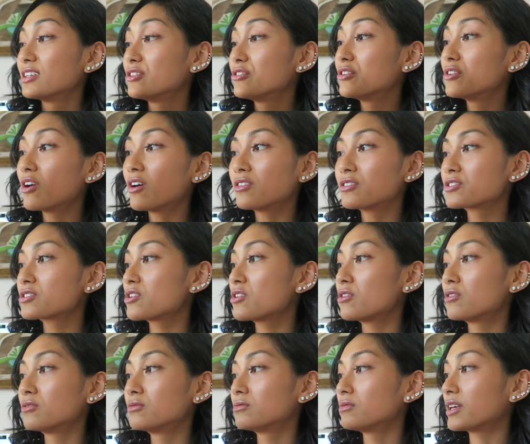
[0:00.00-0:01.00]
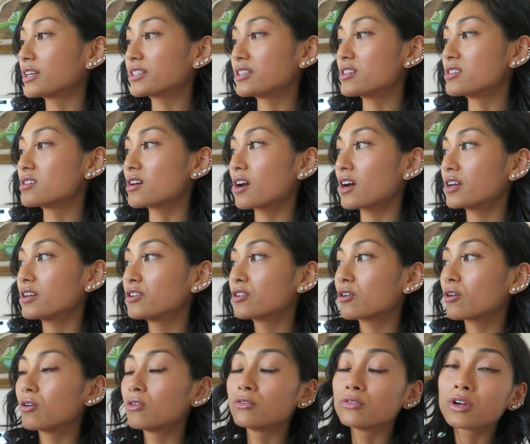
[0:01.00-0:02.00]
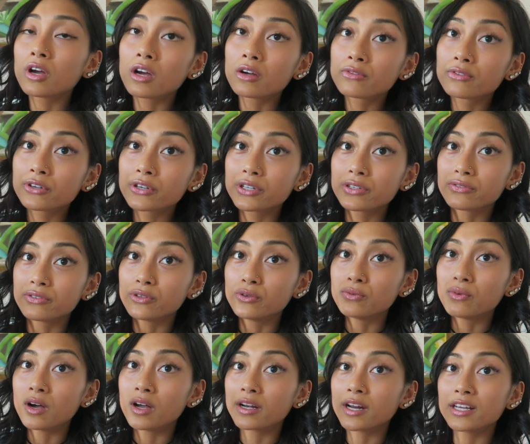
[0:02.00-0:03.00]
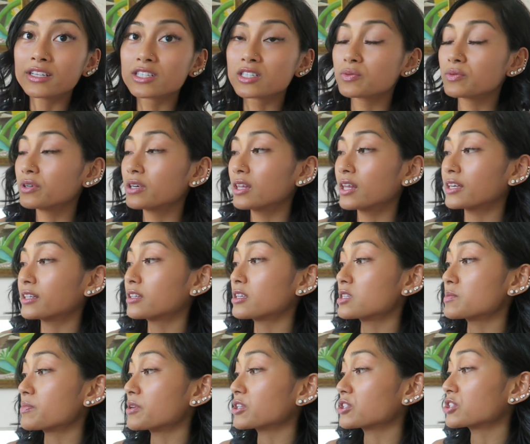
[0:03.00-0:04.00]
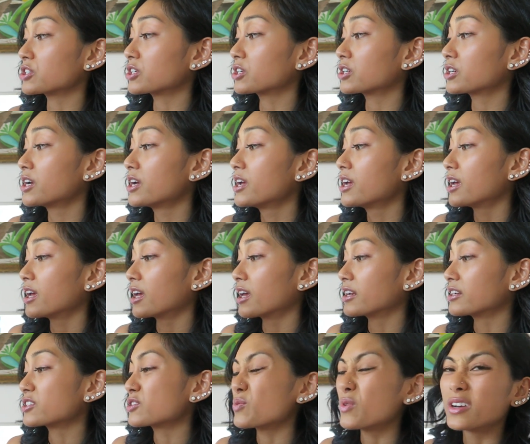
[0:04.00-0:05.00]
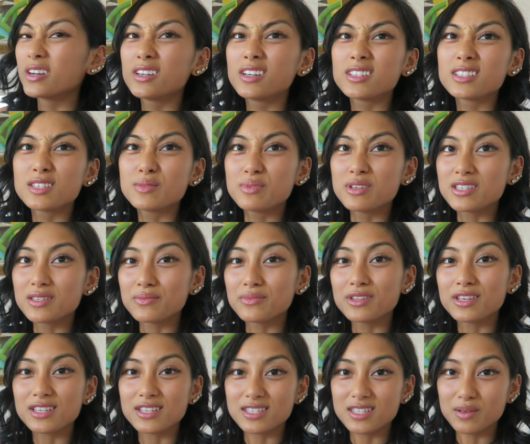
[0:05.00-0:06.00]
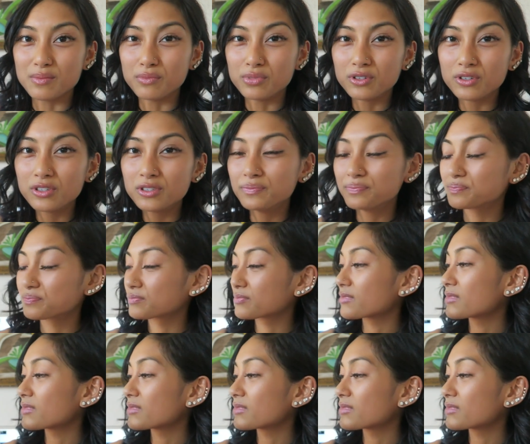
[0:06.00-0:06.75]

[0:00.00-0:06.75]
You can also like design your own cover if you want. I just really like this picture and I just wanted it to be something simple.